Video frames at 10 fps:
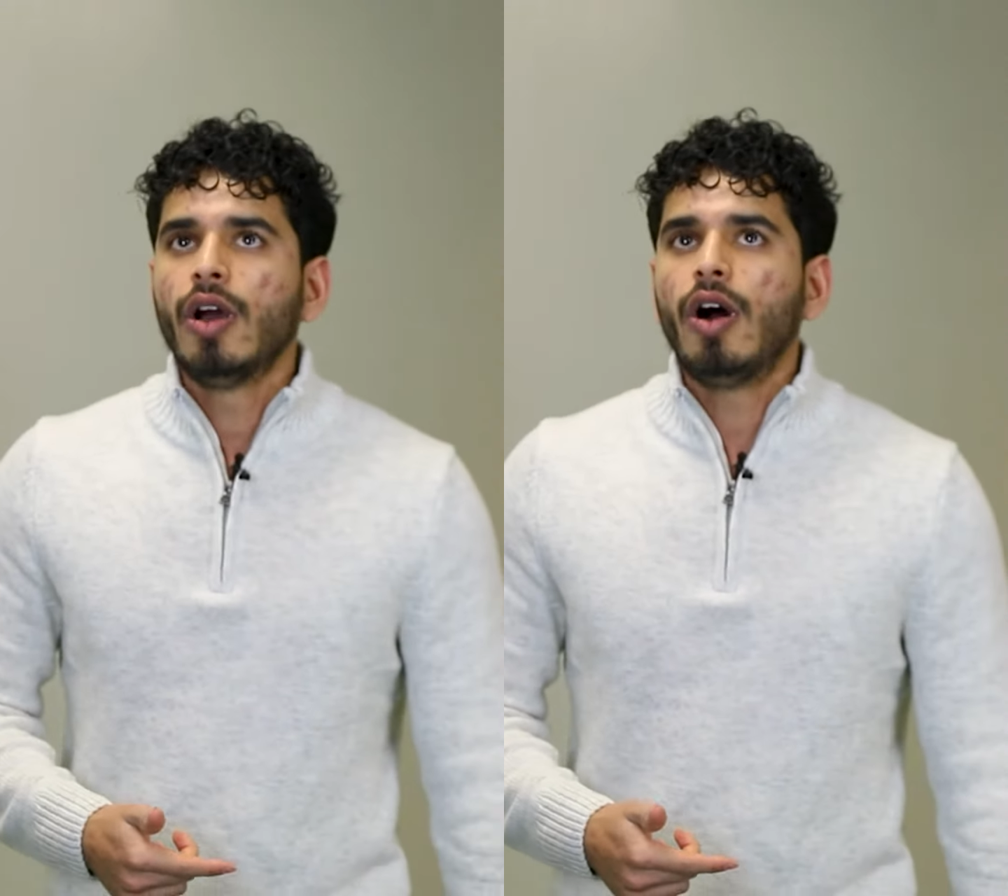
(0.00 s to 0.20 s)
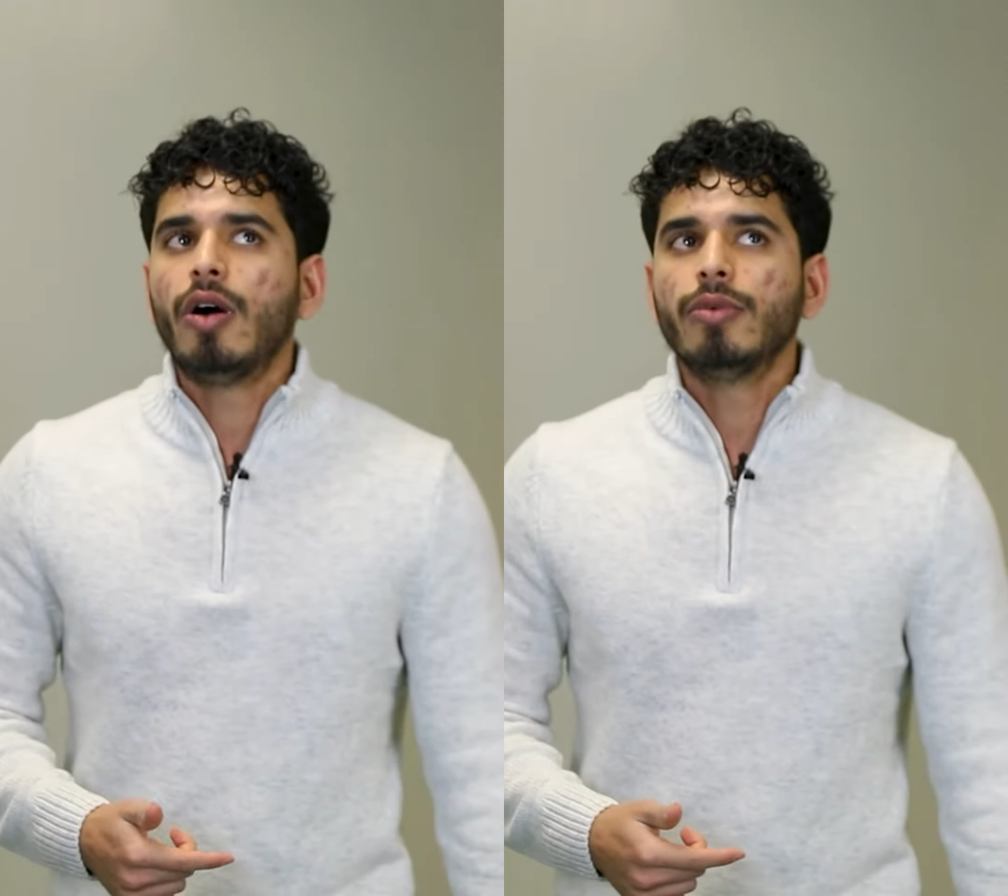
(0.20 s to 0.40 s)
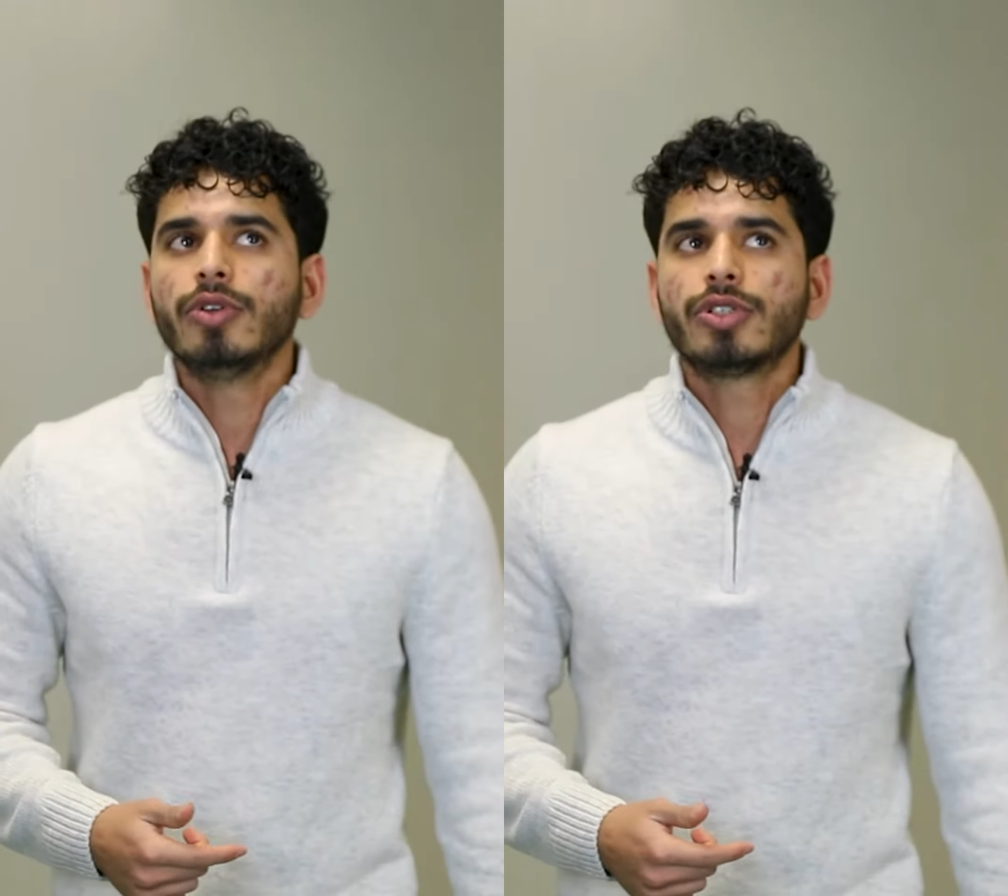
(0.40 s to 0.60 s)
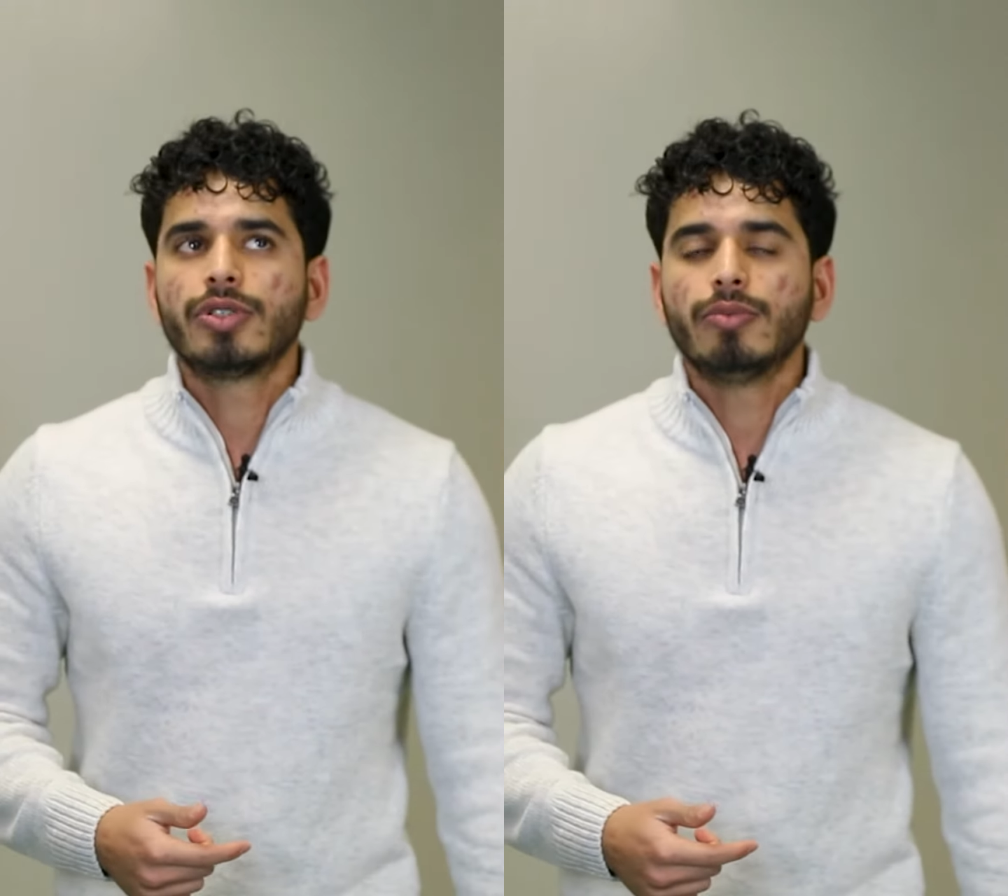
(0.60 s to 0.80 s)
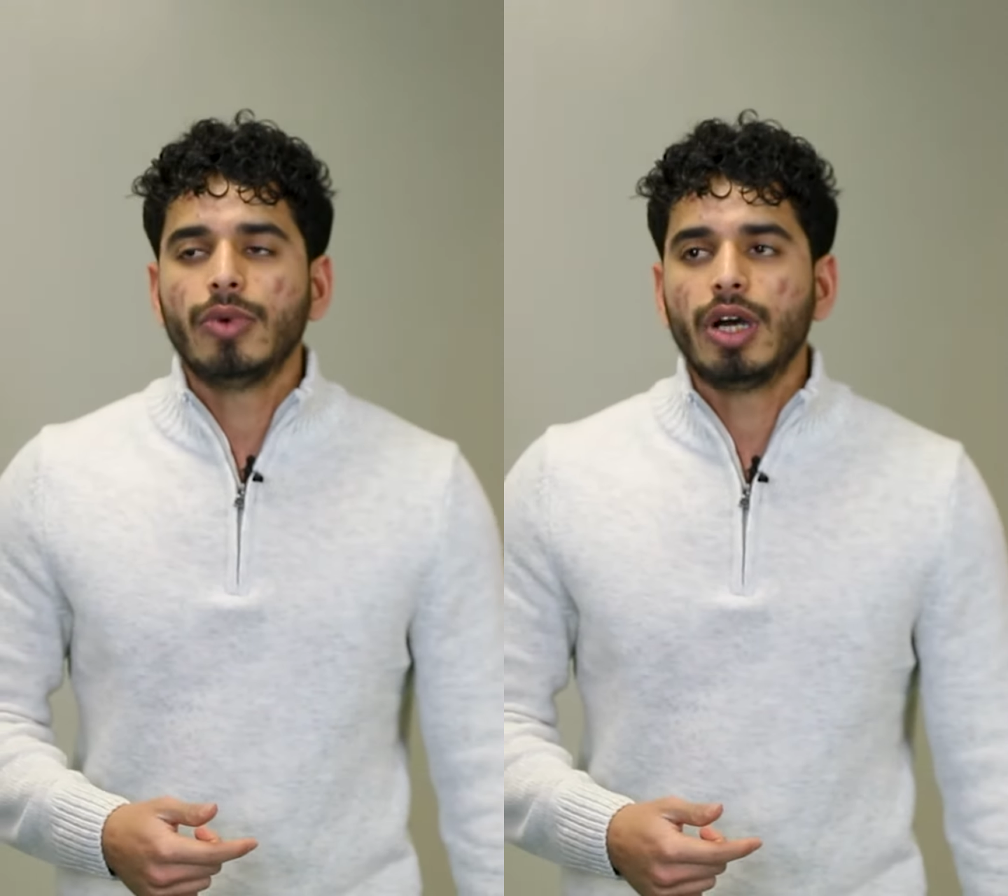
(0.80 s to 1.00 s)

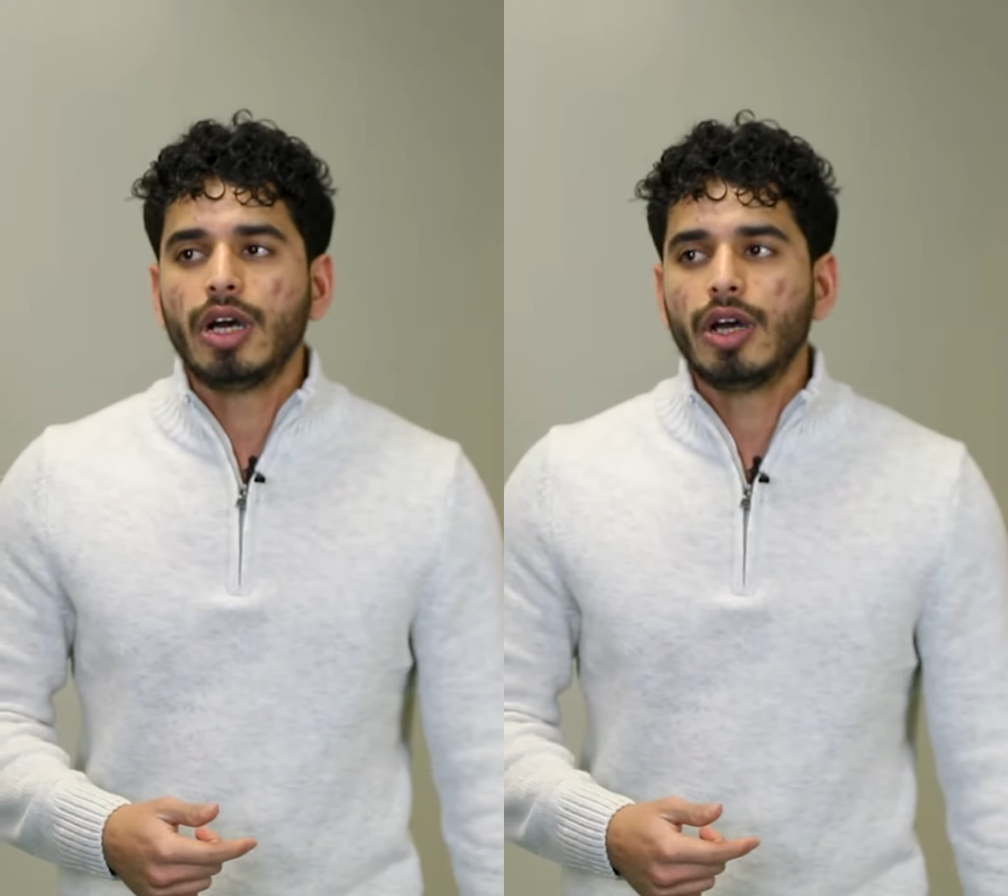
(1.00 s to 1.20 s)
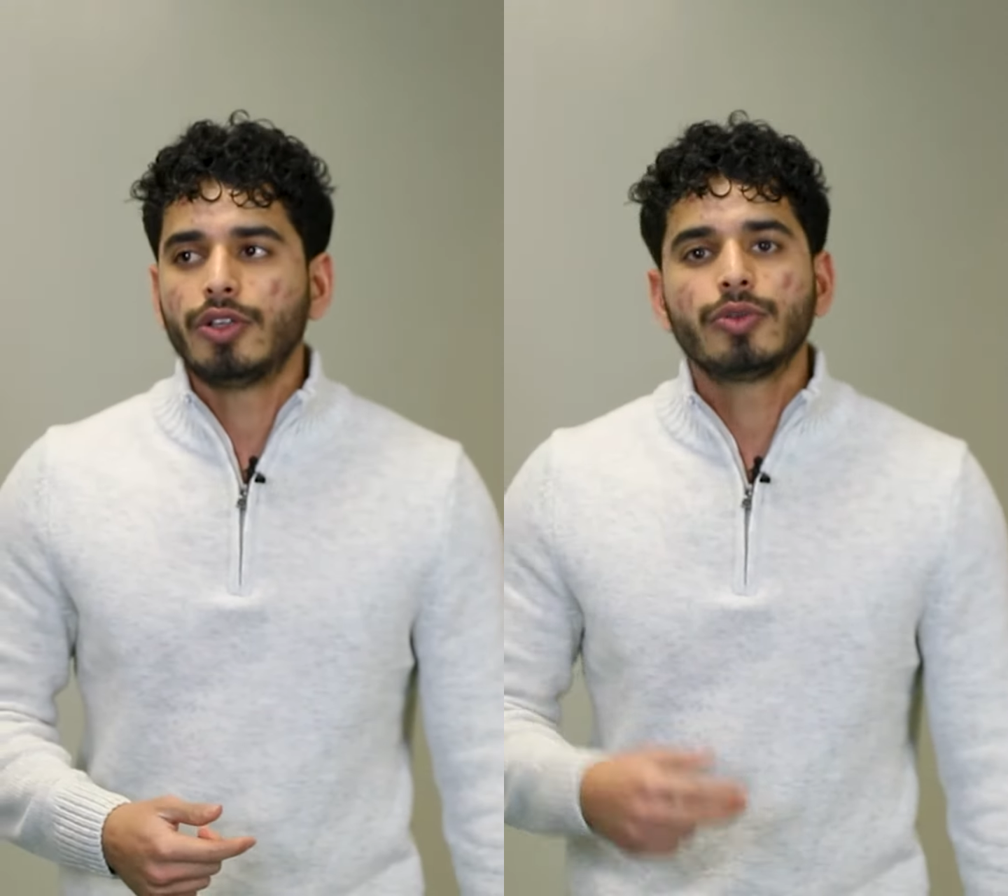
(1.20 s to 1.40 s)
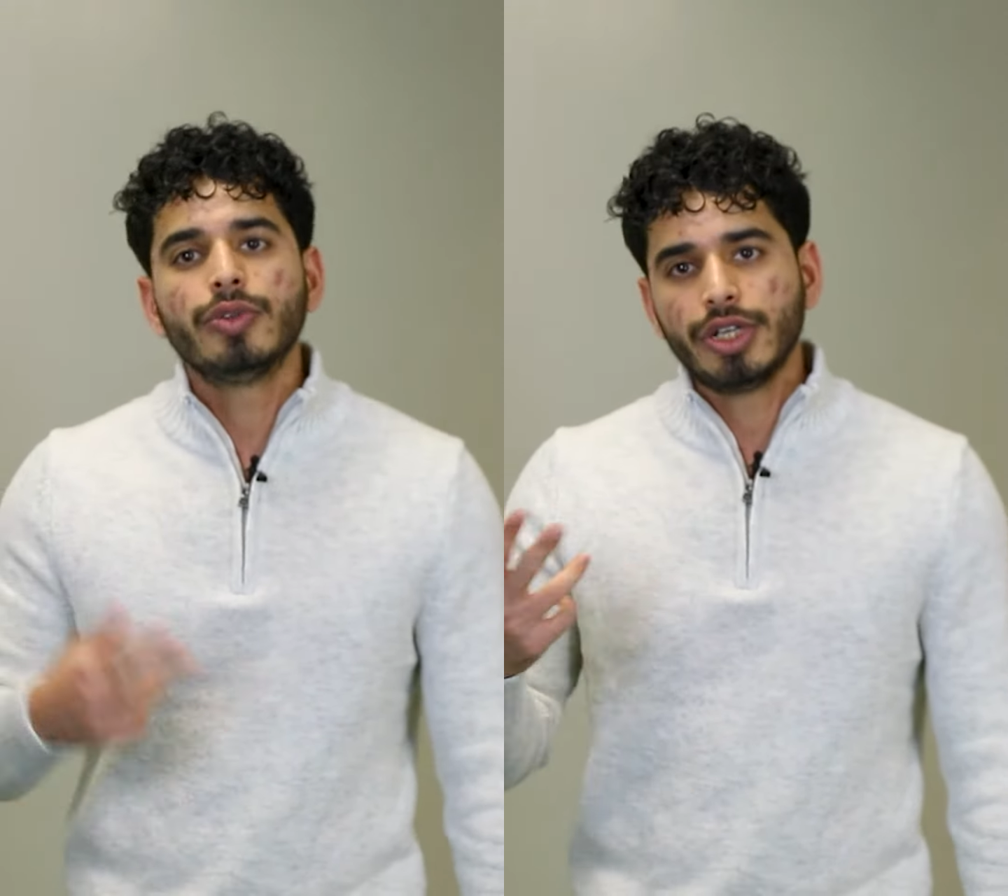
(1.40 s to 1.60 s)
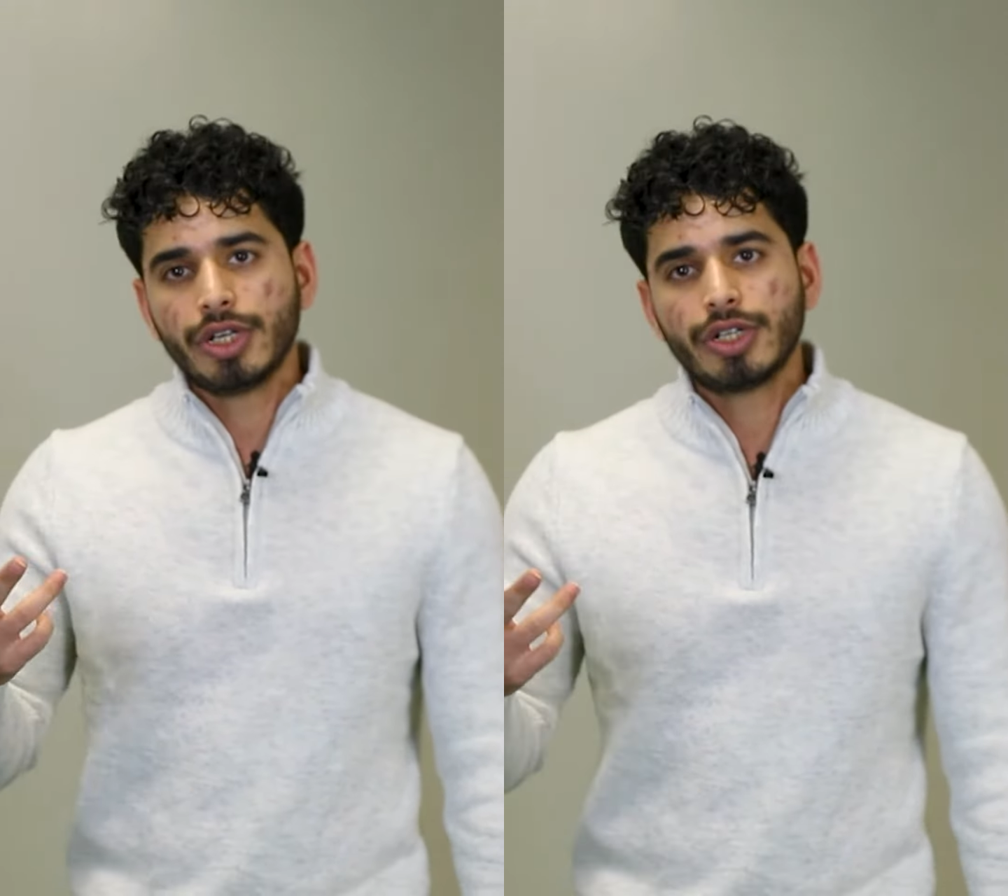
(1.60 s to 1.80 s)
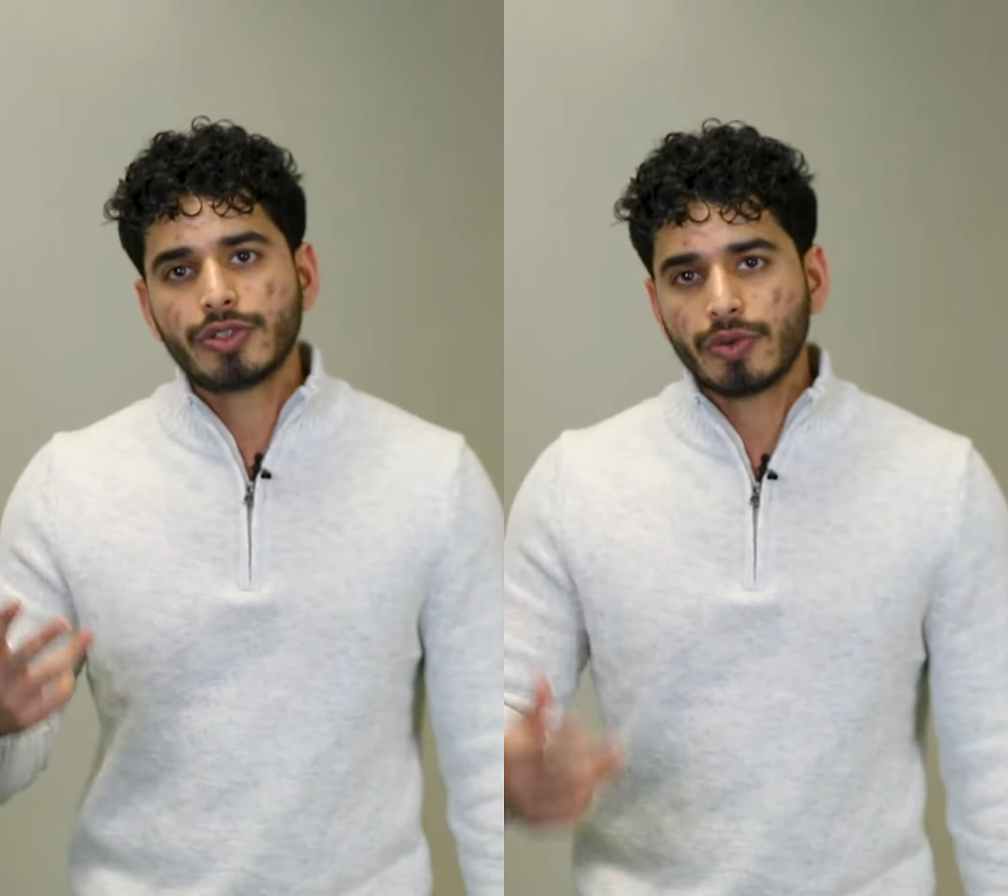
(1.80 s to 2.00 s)
almost 2
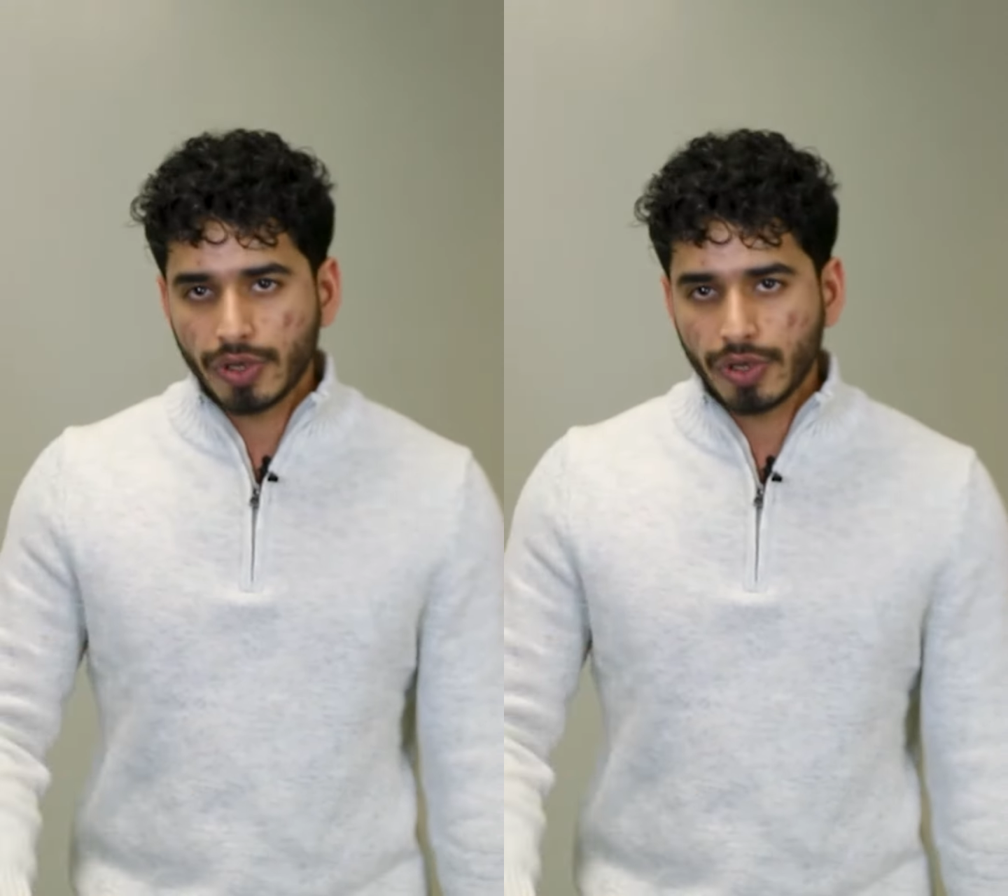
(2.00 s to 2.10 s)
years to